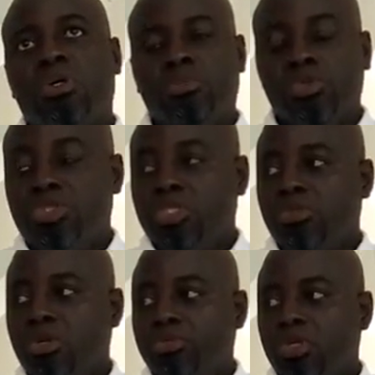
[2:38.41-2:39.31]
a blue
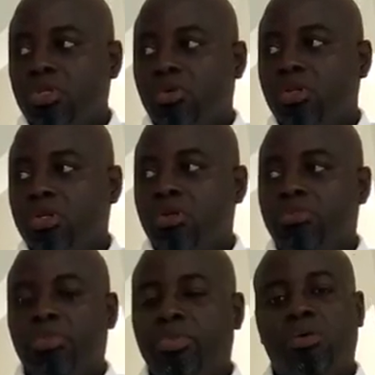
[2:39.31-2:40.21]
chip company, an oil
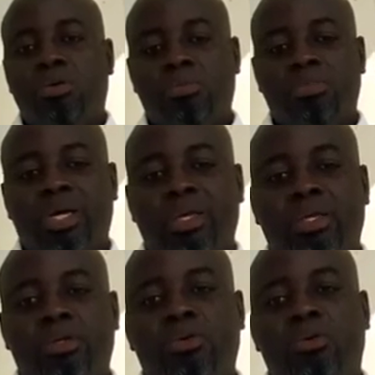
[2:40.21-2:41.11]
company, or a bank,
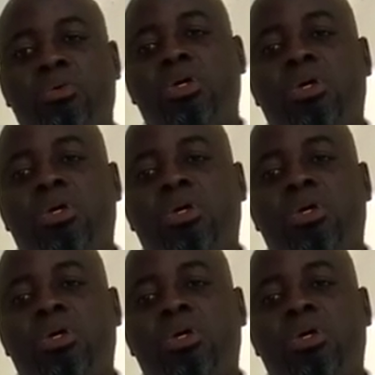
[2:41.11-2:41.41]
you know,